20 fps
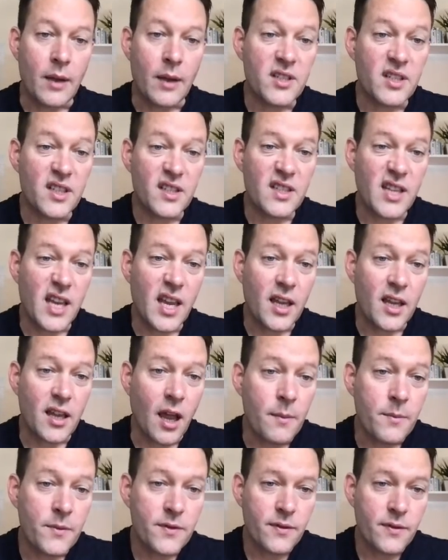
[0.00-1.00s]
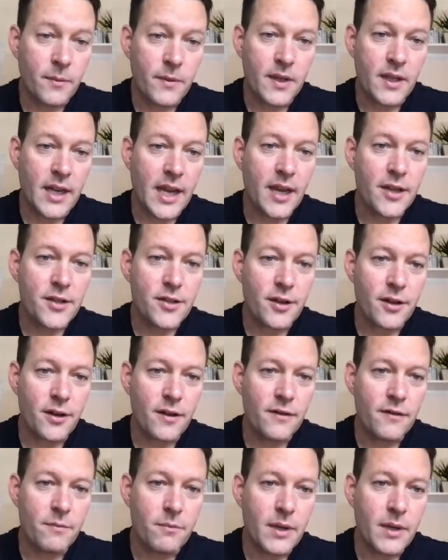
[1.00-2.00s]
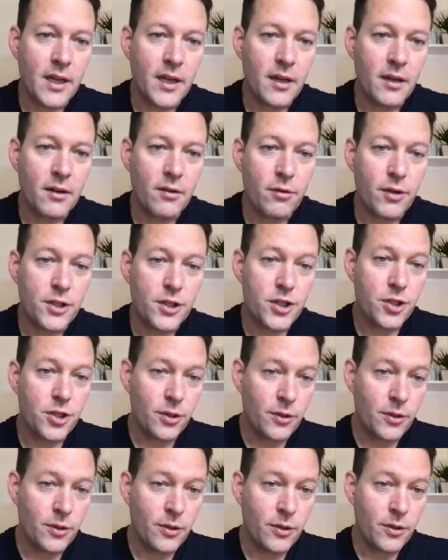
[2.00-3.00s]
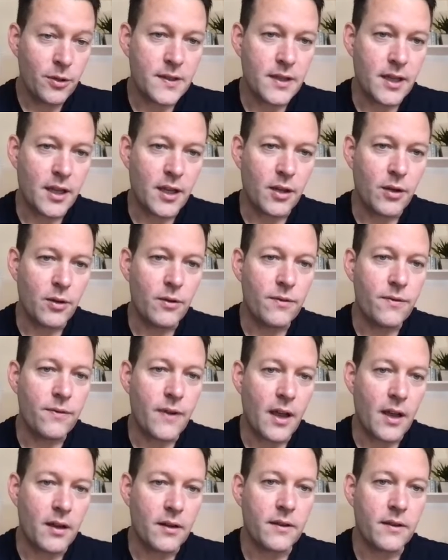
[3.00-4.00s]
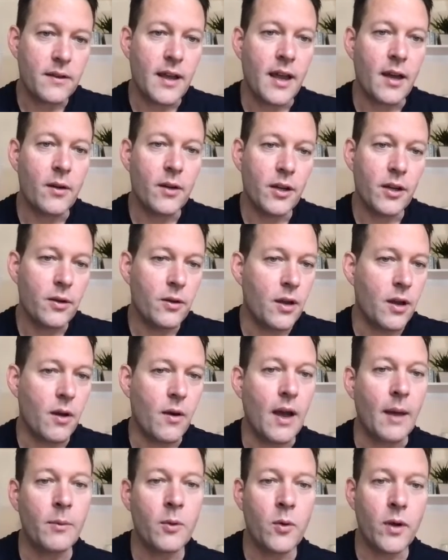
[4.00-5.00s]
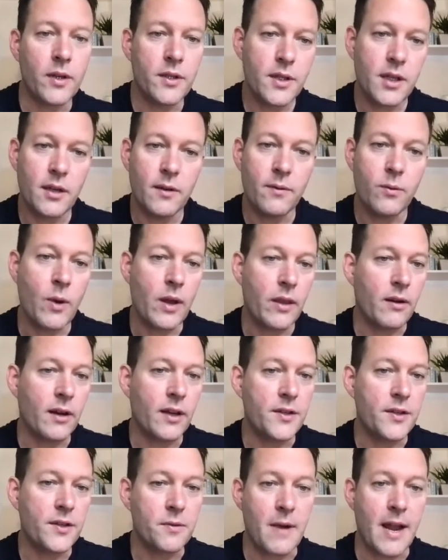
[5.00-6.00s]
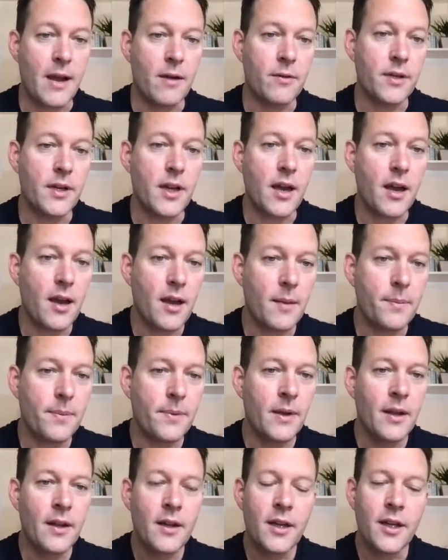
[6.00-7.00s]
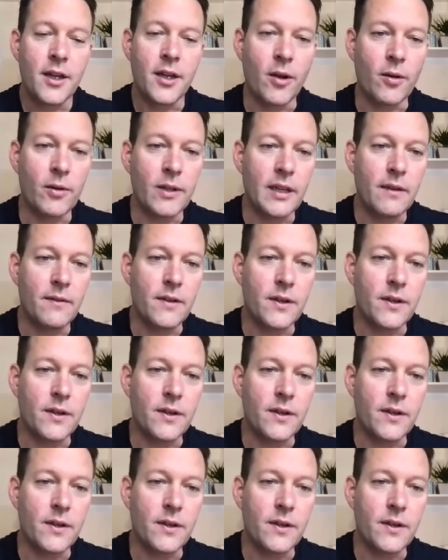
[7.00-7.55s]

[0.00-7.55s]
was going to say, it comes from the nature of being gratuitous, that you felt that, I'm going to, whether it's round up, leave a